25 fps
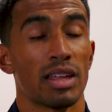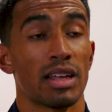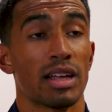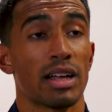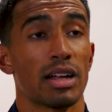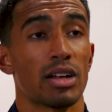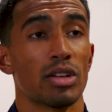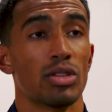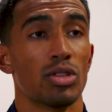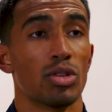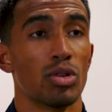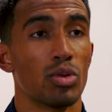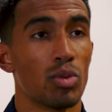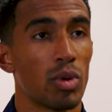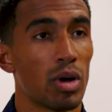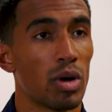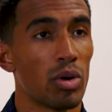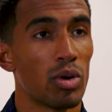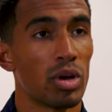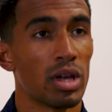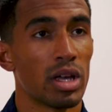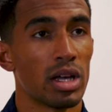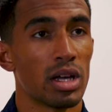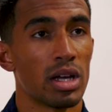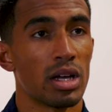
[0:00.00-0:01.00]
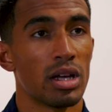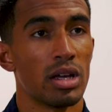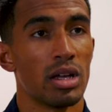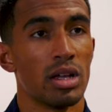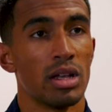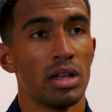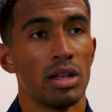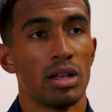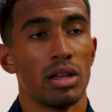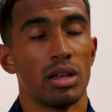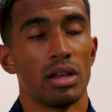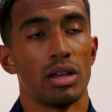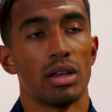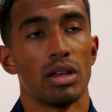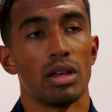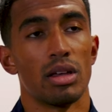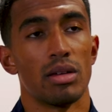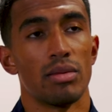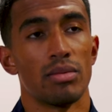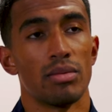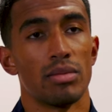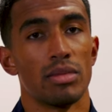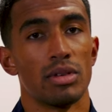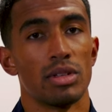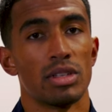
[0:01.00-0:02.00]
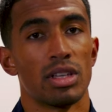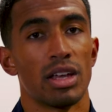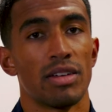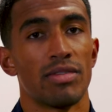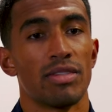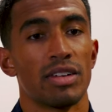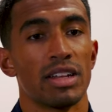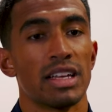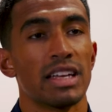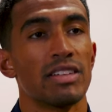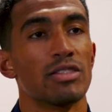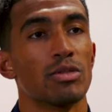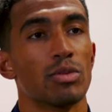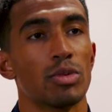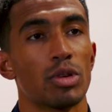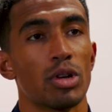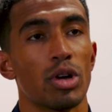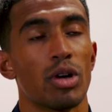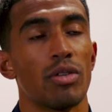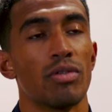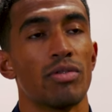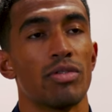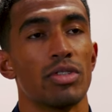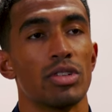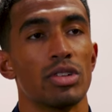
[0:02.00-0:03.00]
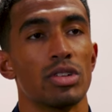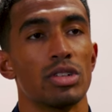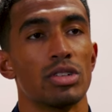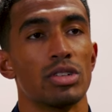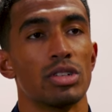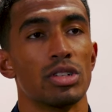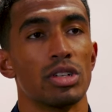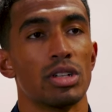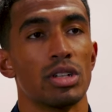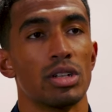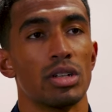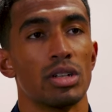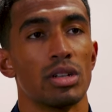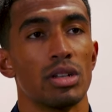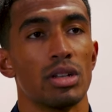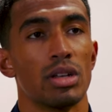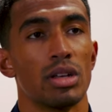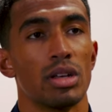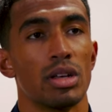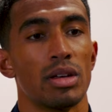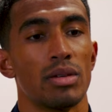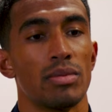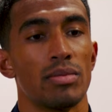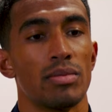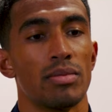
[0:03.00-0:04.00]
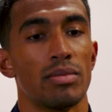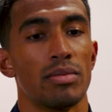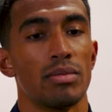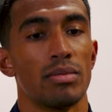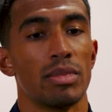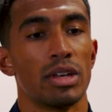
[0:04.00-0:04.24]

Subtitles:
I think I can do well here. It definitely gives me confidence and